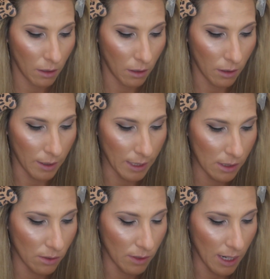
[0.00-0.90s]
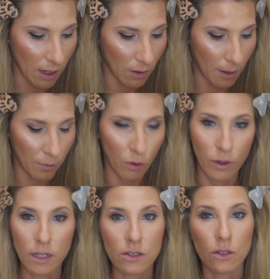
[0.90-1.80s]
Alright, so now I'm
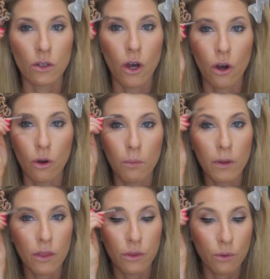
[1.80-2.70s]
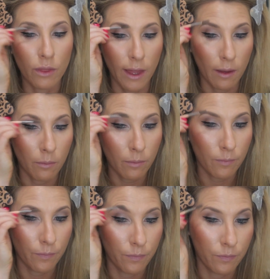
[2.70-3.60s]
going to comb through
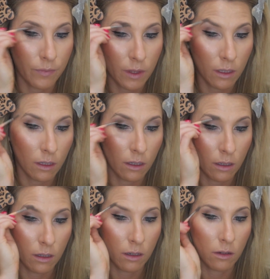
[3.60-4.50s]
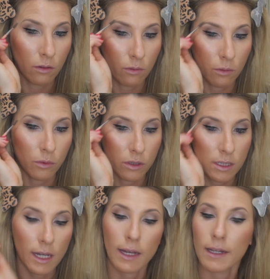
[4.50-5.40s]
them one more
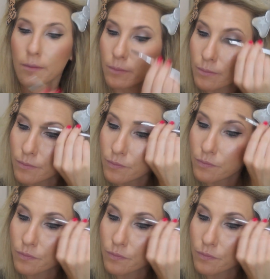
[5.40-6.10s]
time.